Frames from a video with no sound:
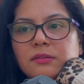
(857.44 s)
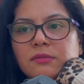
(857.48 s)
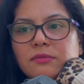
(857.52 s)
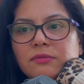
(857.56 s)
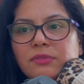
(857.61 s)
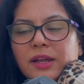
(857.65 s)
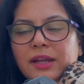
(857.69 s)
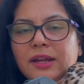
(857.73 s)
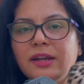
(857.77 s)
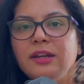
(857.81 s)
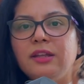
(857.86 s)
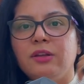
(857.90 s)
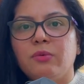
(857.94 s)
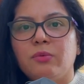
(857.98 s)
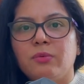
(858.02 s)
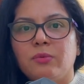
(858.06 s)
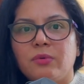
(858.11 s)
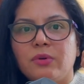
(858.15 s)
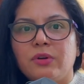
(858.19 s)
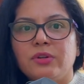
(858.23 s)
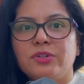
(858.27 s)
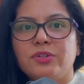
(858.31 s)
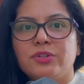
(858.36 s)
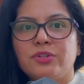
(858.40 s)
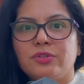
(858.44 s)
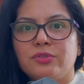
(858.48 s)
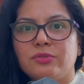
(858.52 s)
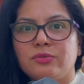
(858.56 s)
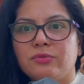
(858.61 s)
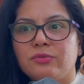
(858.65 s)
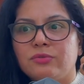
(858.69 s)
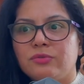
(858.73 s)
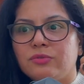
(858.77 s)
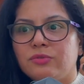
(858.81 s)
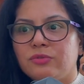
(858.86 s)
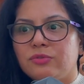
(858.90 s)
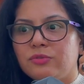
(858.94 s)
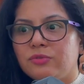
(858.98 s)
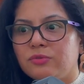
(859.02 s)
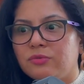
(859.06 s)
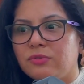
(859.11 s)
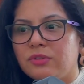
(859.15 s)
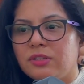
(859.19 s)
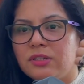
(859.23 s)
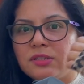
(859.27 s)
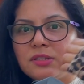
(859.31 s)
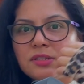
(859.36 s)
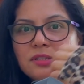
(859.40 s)
Why do you want to
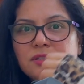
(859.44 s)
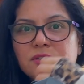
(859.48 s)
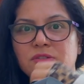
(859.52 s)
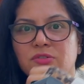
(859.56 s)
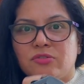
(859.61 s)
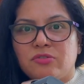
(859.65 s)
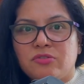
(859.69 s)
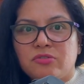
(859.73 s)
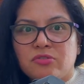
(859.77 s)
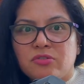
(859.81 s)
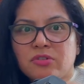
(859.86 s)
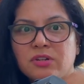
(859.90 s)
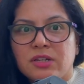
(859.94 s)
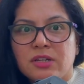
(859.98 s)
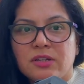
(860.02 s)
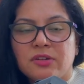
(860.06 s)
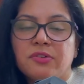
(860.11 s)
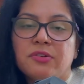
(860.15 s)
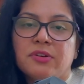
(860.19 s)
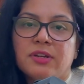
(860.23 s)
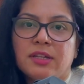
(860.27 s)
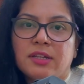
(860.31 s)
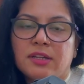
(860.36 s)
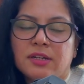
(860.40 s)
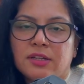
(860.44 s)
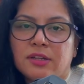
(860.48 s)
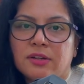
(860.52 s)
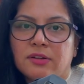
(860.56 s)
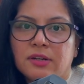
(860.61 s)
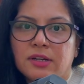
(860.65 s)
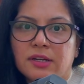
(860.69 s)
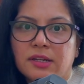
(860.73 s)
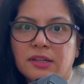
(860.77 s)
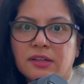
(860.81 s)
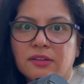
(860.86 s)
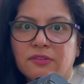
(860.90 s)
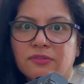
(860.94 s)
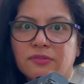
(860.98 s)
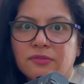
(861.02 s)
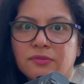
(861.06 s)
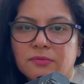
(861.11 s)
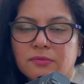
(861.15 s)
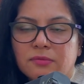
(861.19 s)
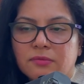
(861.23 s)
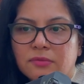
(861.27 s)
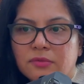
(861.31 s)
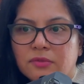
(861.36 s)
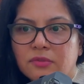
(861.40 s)
do this trickery in your life?
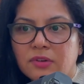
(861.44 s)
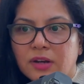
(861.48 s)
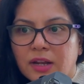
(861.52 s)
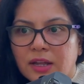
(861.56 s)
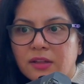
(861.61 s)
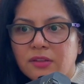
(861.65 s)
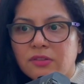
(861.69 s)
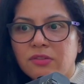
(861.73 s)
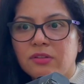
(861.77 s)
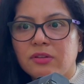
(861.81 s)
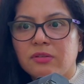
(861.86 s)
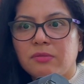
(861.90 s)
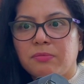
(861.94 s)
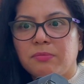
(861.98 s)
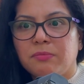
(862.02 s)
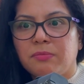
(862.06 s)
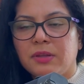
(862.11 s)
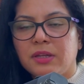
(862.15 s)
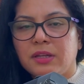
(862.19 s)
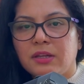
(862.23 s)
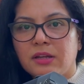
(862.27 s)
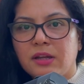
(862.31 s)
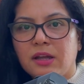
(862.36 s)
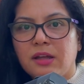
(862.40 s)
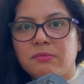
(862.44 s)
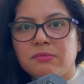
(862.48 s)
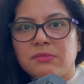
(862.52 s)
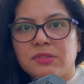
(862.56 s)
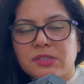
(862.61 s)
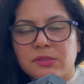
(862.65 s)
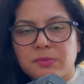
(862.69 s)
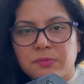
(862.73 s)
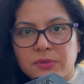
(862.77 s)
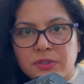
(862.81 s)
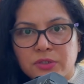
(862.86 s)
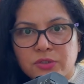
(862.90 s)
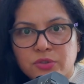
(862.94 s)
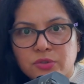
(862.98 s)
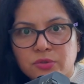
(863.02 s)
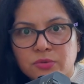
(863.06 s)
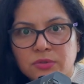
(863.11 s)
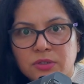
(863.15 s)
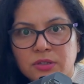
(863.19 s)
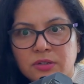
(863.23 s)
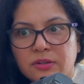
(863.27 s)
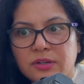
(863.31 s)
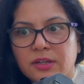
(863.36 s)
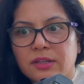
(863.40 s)
Rather become
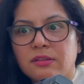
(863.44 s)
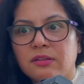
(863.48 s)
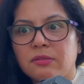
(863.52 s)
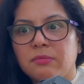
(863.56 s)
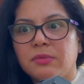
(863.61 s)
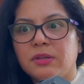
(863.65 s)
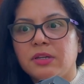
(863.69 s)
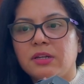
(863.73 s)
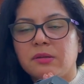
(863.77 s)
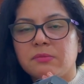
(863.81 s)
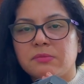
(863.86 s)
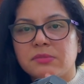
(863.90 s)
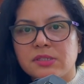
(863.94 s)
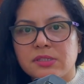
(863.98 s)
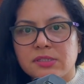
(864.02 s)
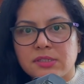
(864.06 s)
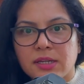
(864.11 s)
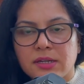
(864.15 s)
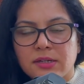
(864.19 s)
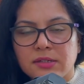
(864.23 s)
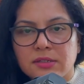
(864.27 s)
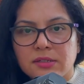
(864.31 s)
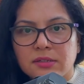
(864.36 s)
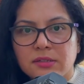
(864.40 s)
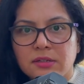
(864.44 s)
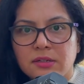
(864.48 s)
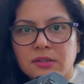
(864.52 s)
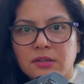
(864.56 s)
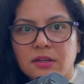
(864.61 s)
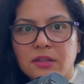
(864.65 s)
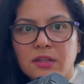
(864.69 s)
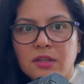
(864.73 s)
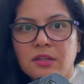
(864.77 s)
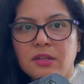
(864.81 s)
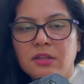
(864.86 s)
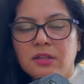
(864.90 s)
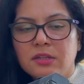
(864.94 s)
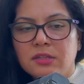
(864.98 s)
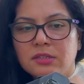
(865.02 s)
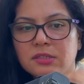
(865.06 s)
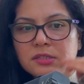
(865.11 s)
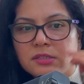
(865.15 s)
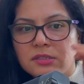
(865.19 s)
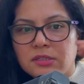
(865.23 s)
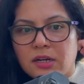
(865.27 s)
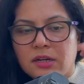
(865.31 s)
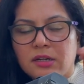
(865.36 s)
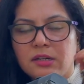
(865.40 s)
spiritual, rather become centered,
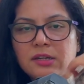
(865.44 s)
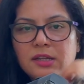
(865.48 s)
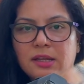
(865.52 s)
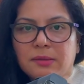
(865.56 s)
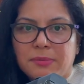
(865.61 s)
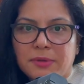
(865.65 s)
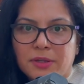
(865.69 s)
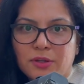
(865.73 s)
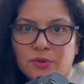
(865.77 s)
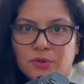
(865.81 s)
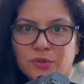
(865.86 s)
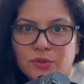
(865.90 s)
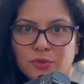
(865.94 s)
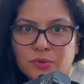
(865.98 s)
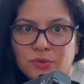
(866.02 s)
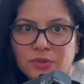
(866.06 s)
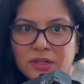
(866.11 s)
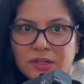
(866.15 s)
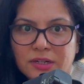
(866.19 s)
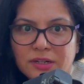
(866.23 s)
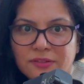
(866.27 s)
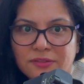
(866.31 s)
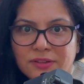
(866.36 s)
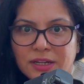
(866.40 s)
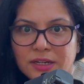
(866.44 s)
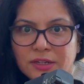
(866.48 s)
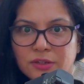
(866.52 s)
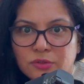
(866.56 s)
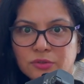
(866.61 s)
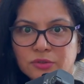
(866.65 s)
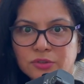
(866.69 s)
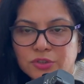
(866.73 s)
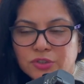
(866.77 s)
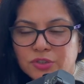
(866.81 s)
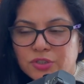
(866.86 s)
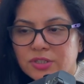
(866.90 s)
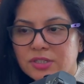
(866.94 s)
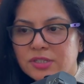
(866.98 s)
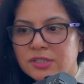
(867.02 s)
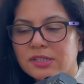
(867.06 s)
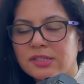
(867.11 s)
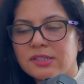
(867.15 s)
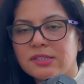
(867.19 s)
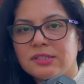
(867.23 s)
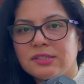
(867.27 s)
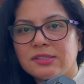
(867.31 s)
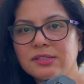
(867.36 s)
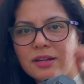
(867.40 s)
start tapping onto that divine
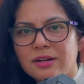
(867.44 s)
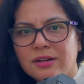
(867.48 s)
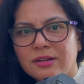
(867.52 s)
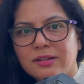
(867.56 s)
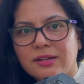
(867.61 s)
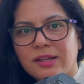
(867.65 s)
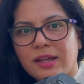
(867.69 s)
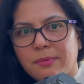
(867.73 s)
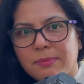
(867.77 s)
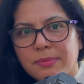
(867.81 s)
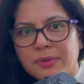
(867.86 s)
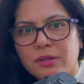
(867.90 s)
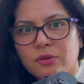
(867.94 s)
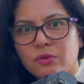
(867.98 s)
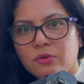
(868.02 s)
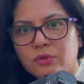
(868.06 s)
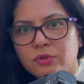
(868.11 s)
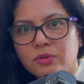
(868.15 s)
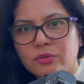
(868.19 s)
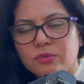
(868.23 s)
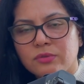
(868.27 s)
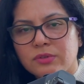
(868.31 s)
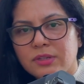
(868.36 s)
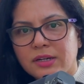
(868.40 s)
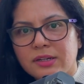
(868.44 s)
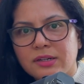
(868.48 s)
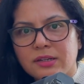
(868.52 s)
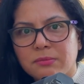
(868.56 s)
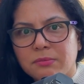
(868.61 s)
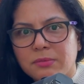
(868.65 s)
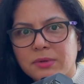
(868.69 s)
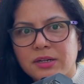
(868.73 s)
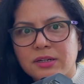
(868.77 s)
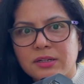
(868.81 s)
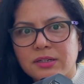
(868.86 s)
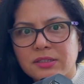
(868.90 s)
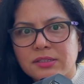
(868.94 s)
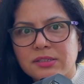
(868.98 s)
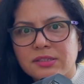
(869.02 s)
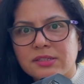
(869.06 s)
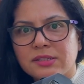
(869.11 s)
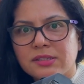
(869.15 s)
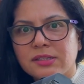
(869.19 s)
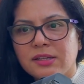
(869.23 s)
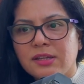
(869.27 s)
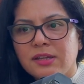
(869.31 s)
consciousness, start tapping onto that abundance,